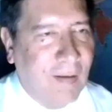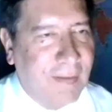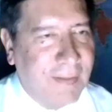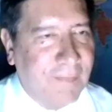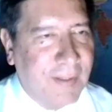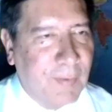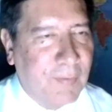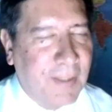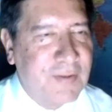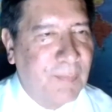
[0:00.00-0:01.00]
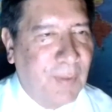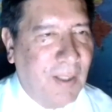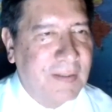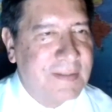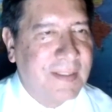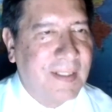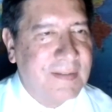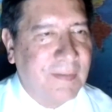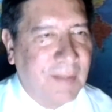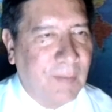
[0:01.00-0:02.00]
the immigration
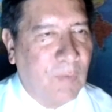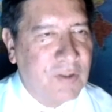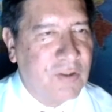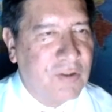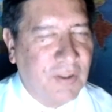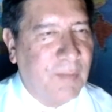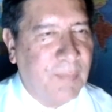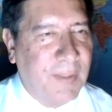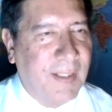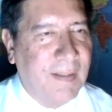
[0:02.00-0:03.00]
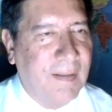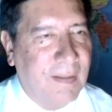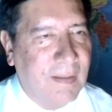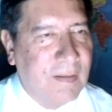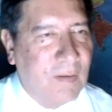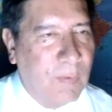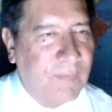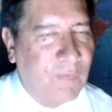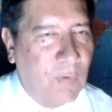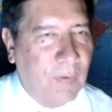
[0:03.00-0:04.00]
policies, and what should it be going
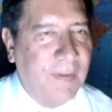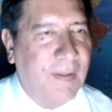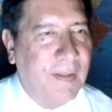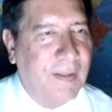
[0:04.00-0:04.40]
forward?